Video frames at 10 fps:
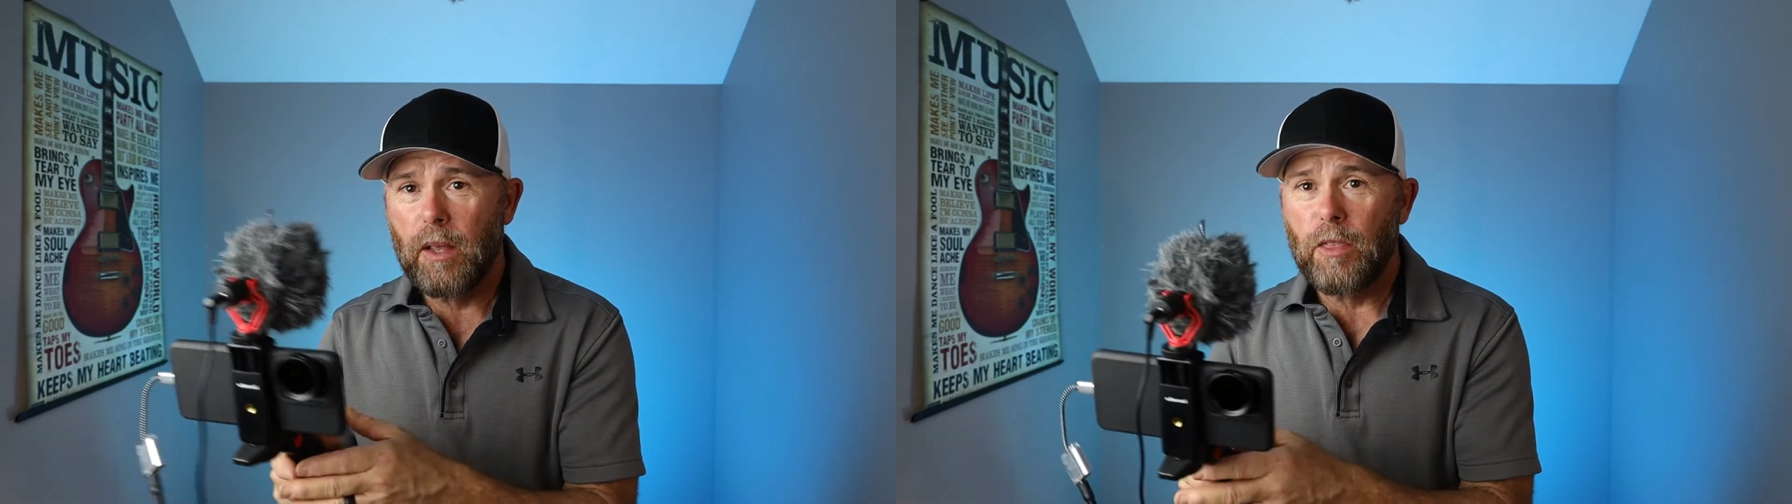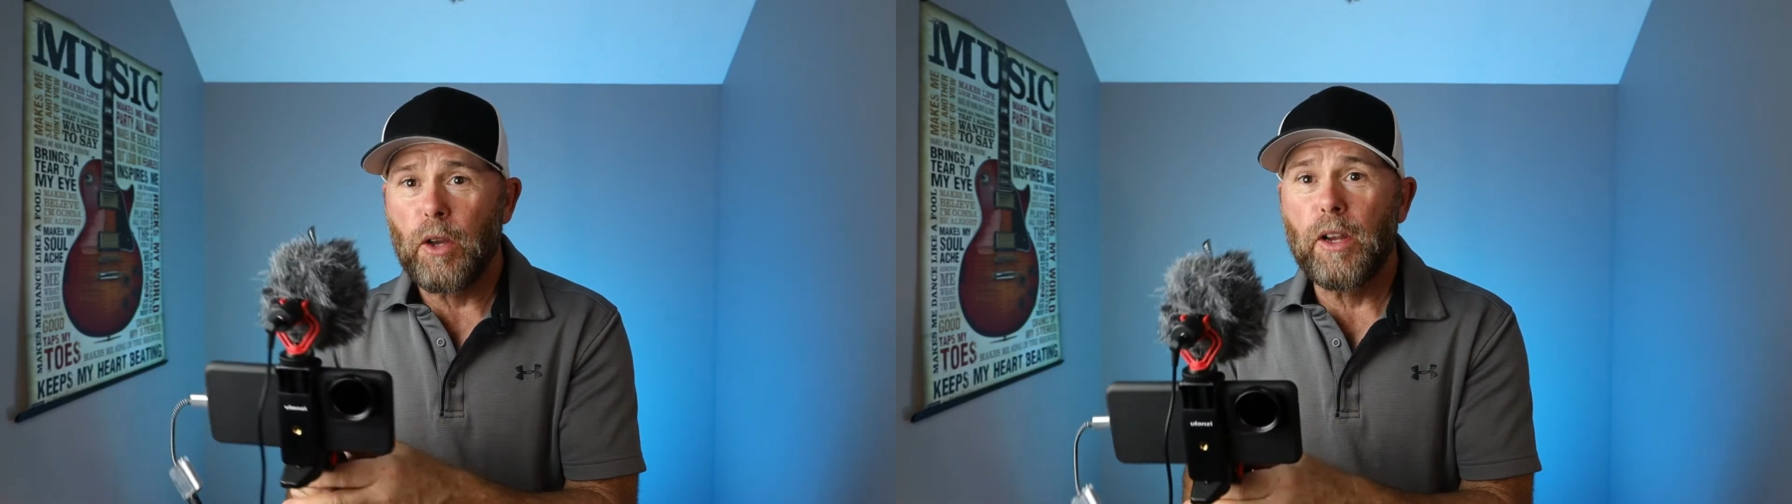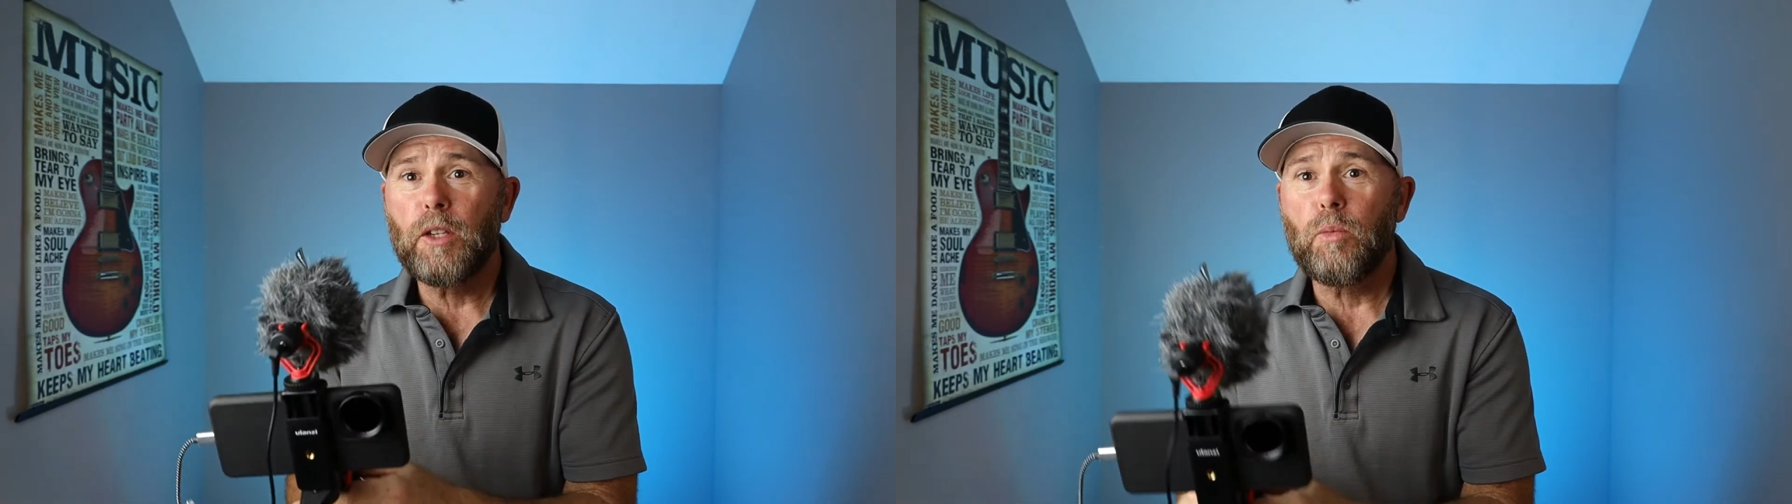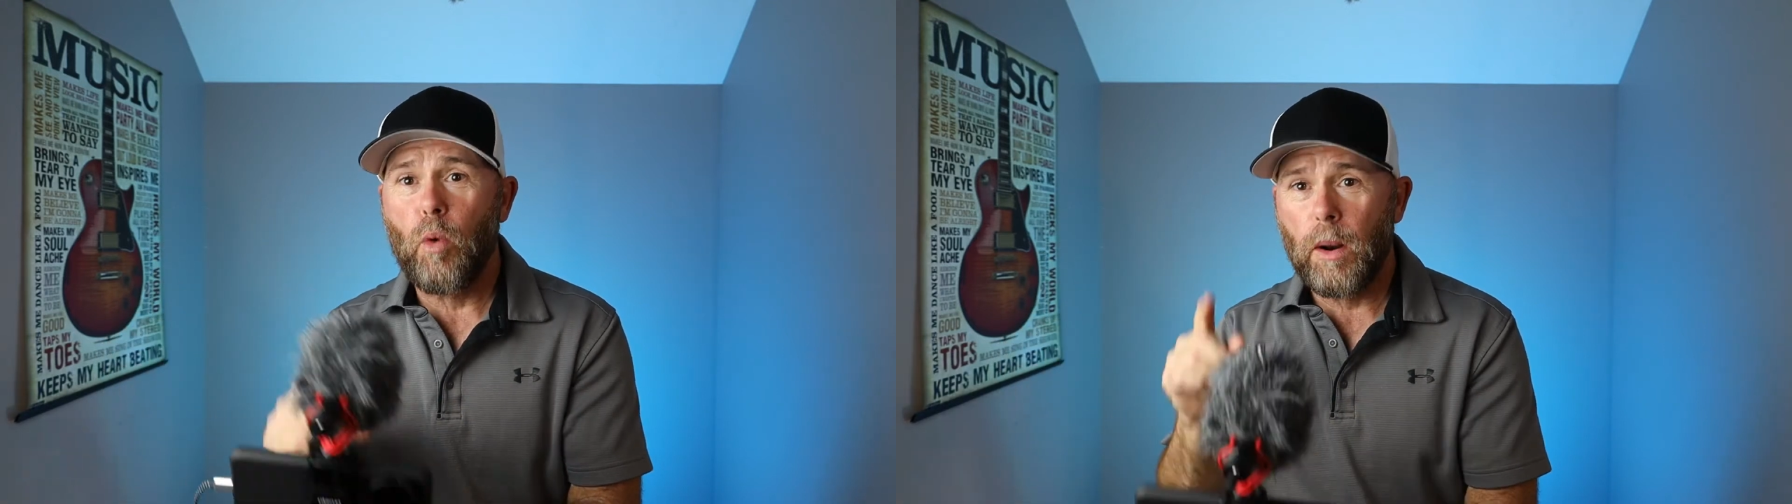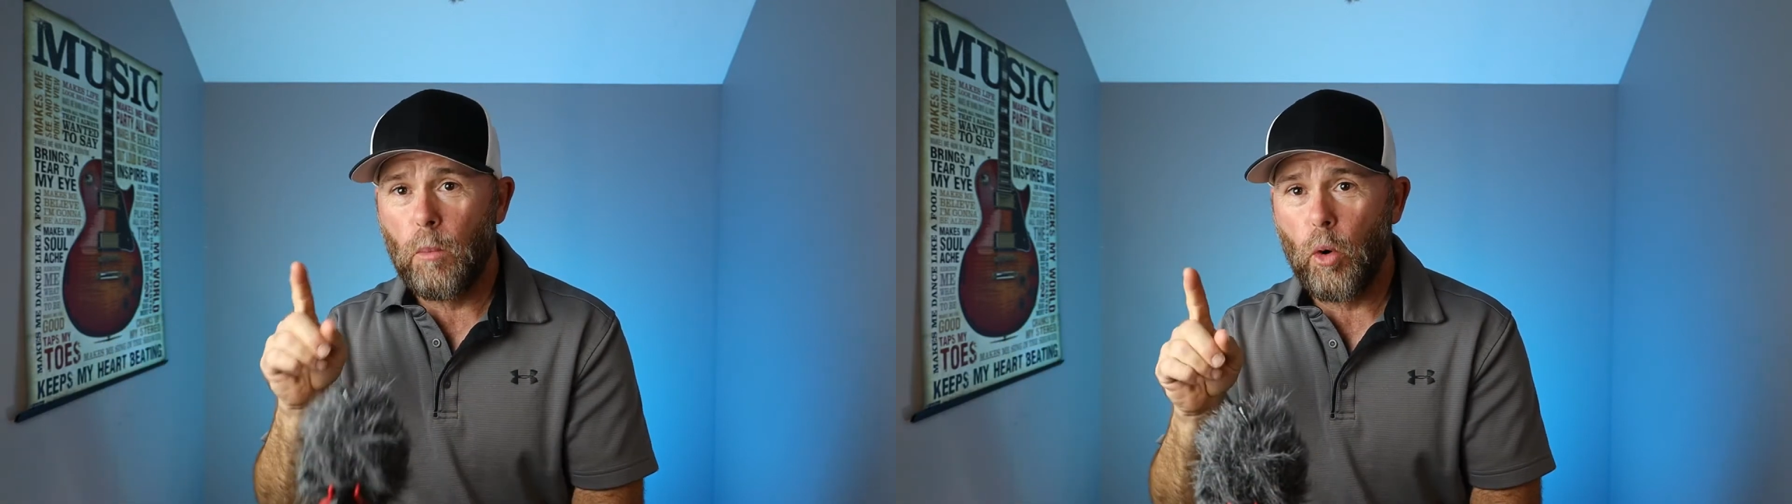There is
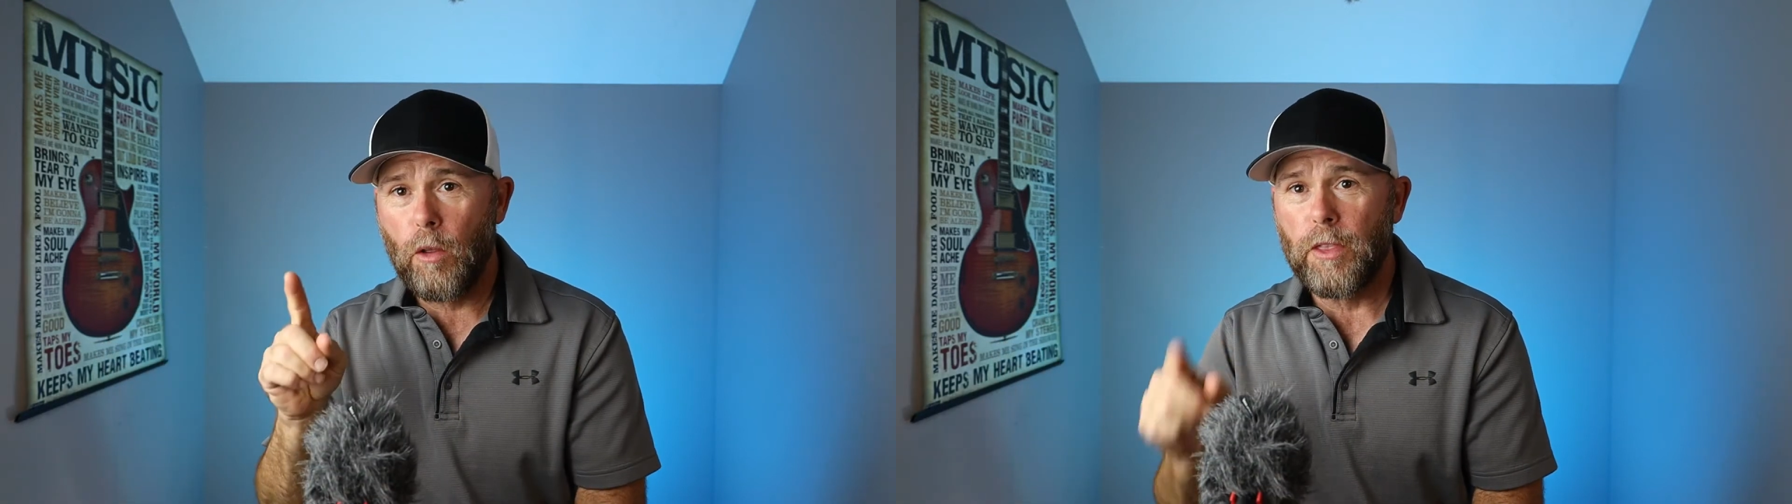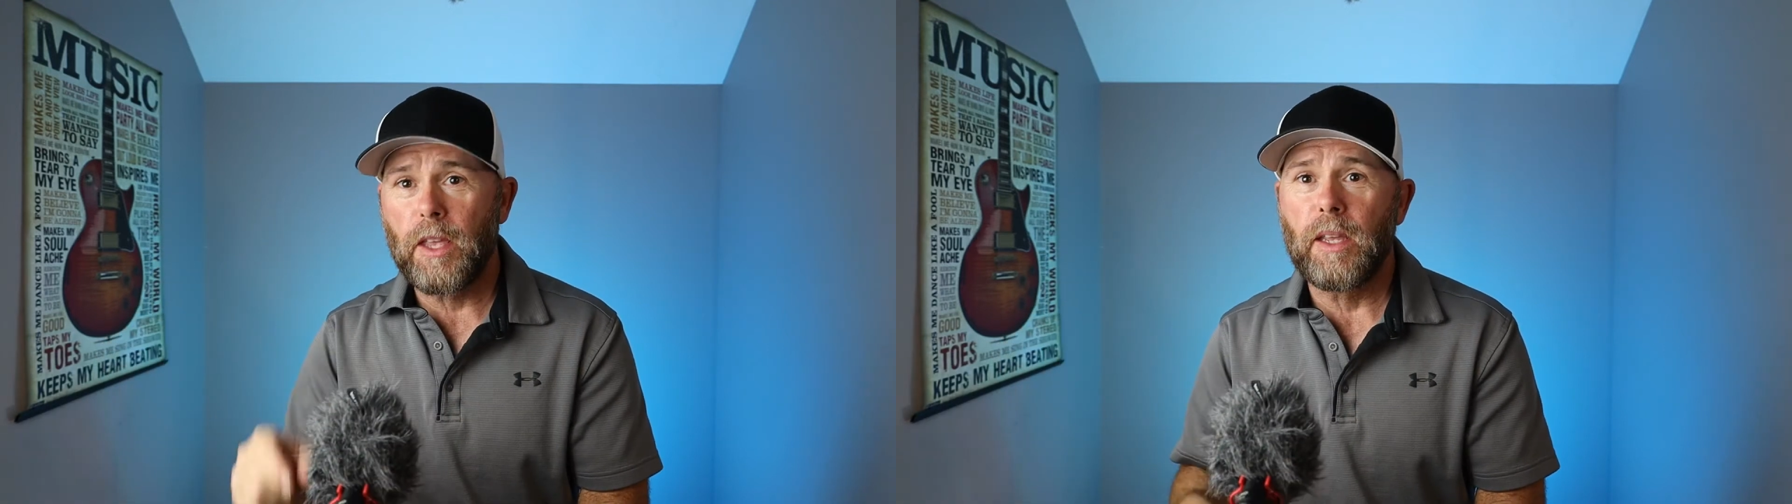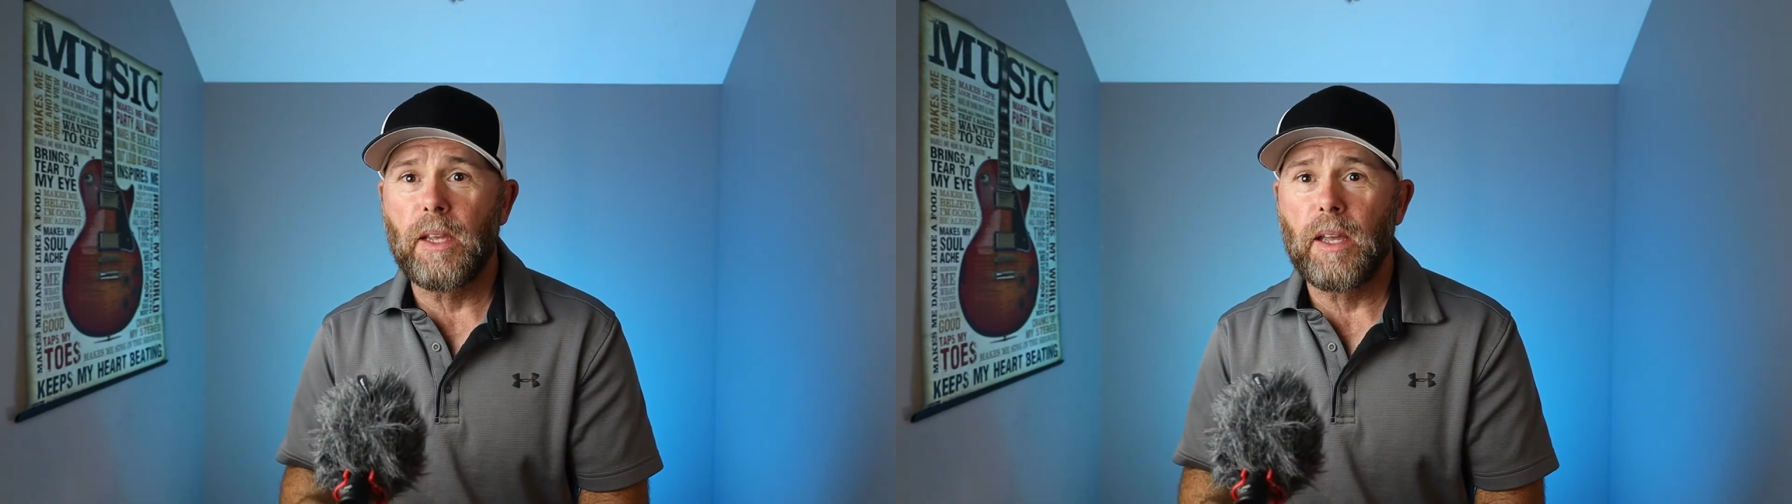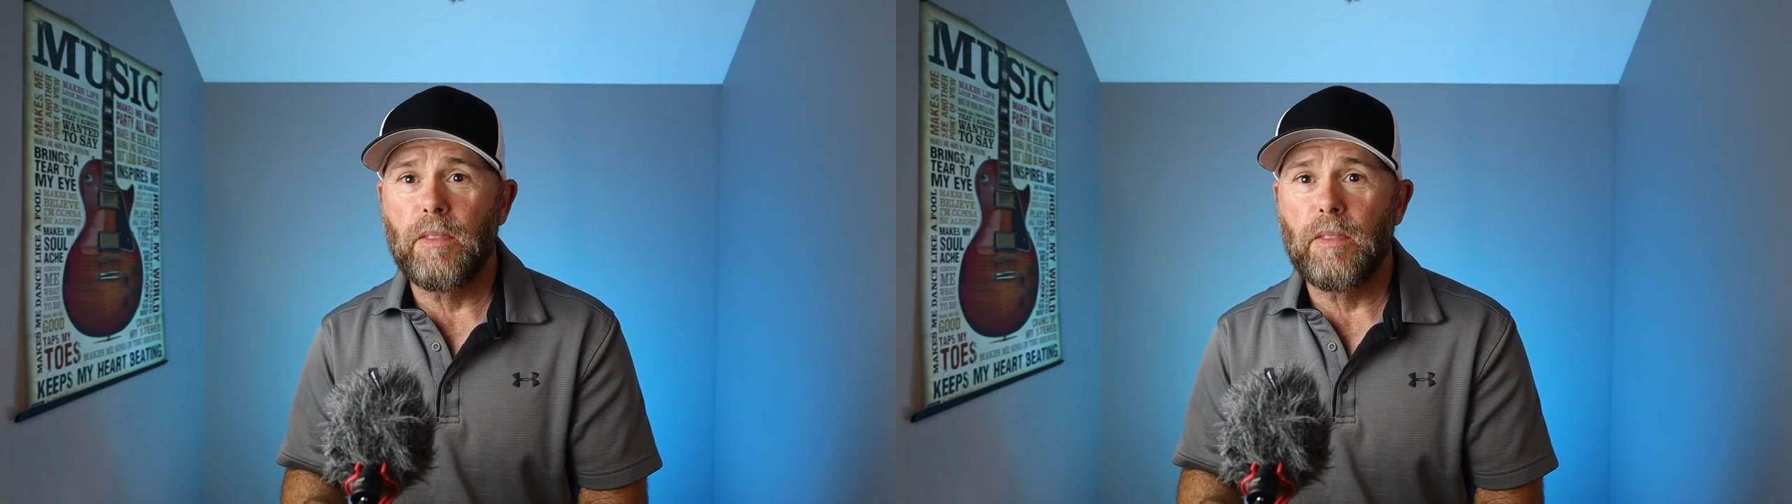one more thing